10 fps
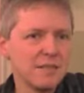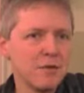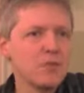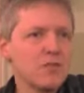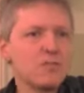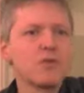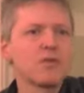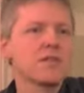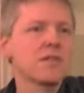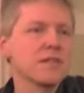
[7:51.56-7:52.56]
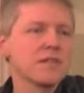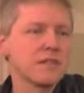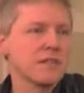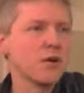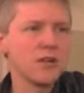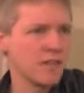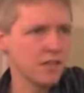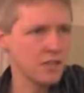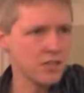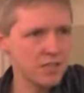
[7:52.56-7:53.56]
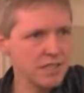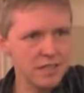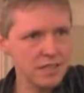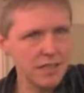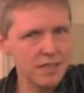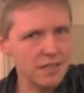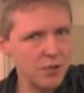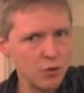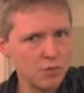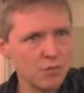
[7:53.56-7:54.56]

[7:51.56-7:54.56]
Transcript: most important is horn technology is nothing new.